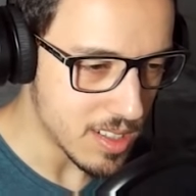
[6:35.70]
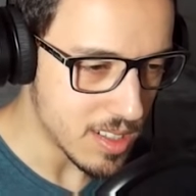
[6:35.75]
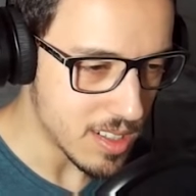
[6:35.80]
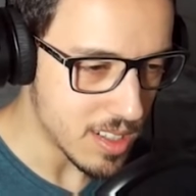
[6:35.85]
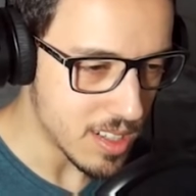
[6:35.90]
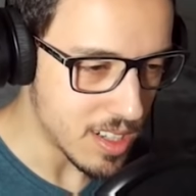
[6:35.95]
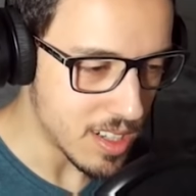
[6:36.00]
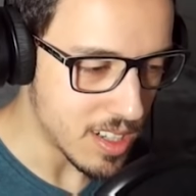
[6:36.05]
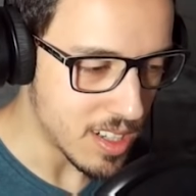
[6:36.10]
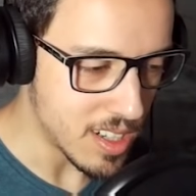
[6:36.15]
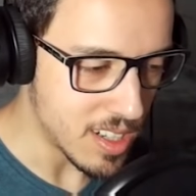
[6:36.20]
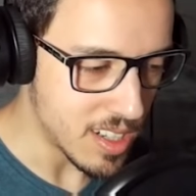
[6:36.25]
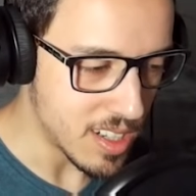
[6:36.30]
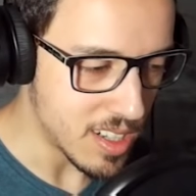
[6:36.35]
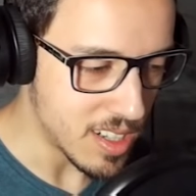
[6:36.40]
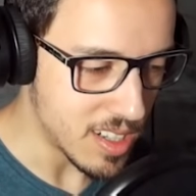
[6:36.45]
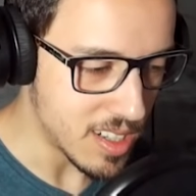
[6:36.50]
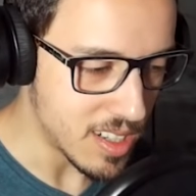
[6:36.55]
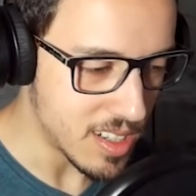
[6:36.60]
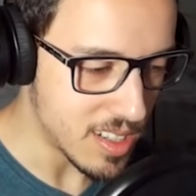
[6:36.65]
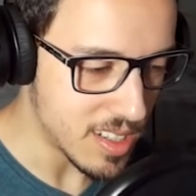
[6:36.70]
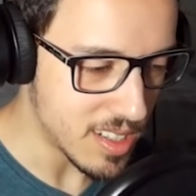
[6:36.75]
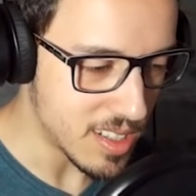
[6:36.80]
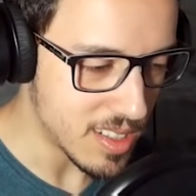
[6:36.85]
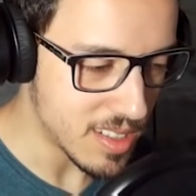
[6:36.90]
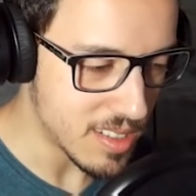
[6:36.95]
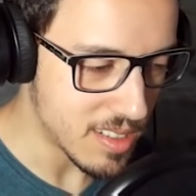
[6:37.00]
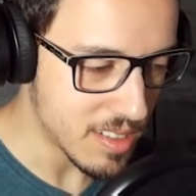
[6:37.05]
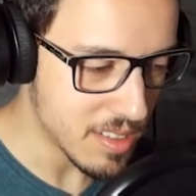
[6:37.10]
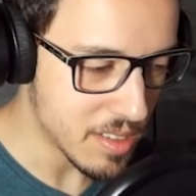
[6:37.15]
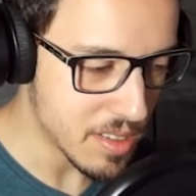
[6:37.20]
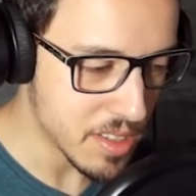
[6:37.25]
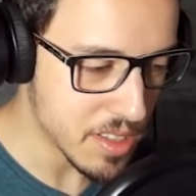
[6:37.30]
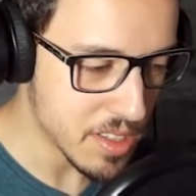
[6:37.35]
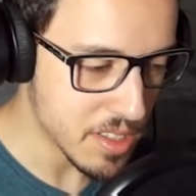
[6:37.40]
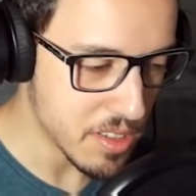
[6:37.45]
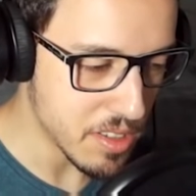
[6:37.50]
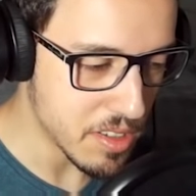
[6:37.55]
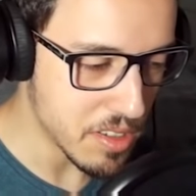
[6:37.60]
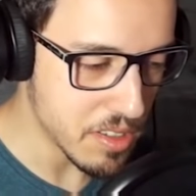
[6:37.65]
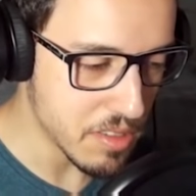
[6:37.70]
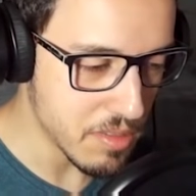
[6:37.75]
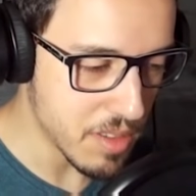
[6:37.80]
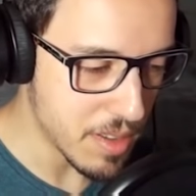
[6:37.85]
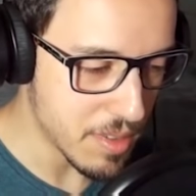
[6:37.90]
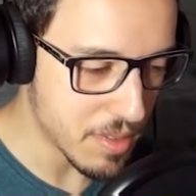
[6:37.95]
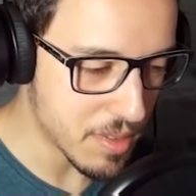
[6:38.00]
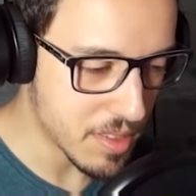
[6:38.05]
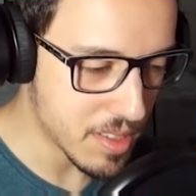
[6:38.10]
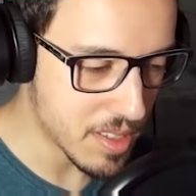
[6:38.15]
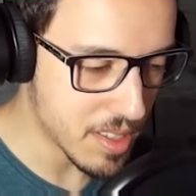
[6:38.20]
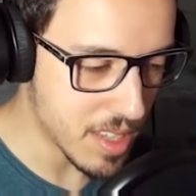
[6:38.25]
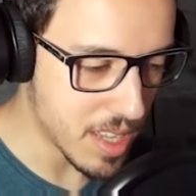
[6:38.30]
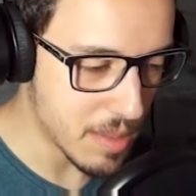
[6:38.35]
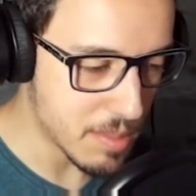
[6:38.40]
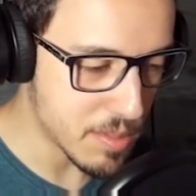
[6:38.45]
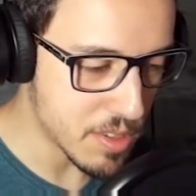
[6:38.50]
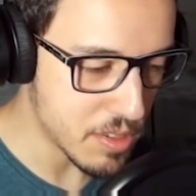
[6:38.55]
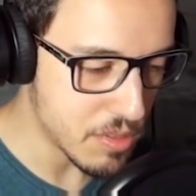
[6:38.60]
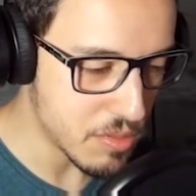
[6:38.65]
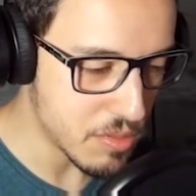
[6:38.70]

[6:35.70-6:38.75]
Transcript: Uh, sorry to have kept you